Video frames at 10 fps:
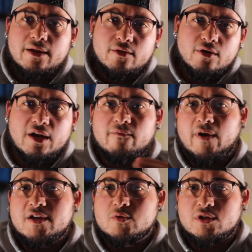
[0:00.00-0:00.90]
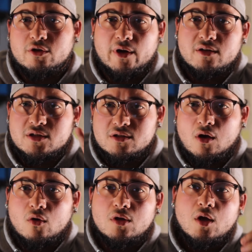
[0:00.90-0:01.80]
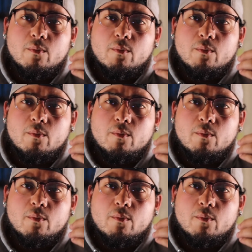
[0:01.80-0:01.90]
and their advice with a grain of salt,